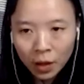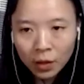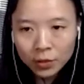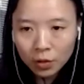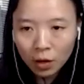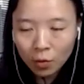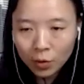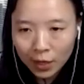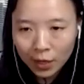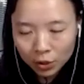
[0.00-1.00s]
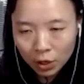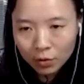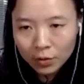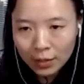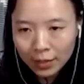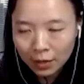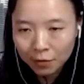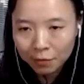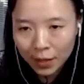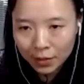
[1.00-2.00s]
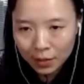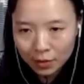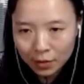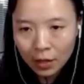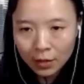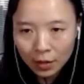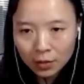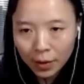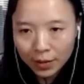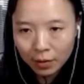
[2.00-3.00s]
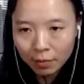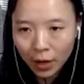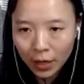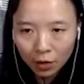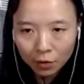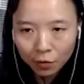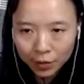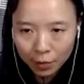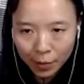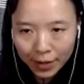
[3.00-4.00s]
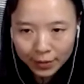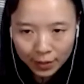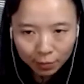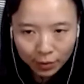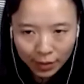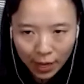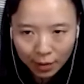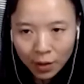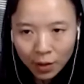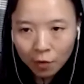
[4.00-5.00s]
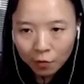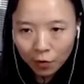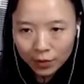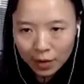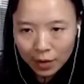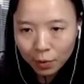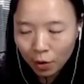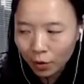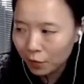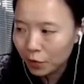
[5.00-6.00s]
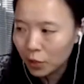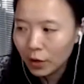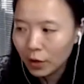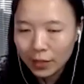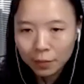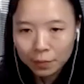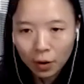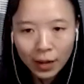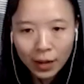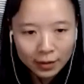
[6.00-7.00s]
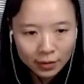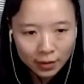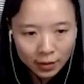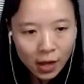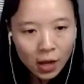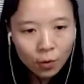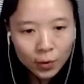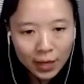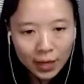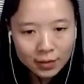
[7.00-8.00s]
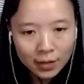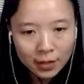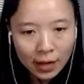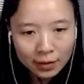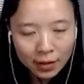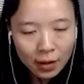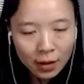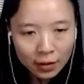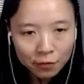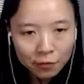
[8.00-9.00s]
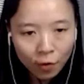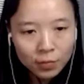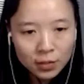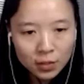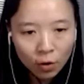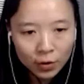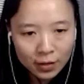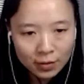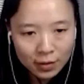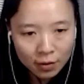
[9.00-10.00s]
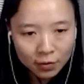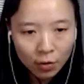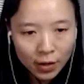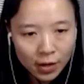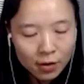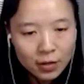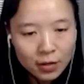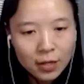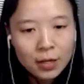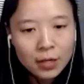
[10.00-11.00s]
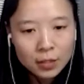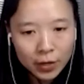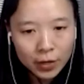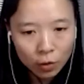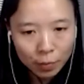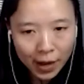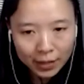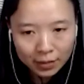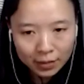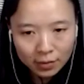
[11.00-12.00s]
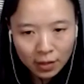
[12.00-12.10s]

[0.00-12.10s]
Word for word: So we can show the latent factors learned by the model for the basketball game. For example, if we look at the ball handler, we can see that it forms cohesive, coherent spatial patterns.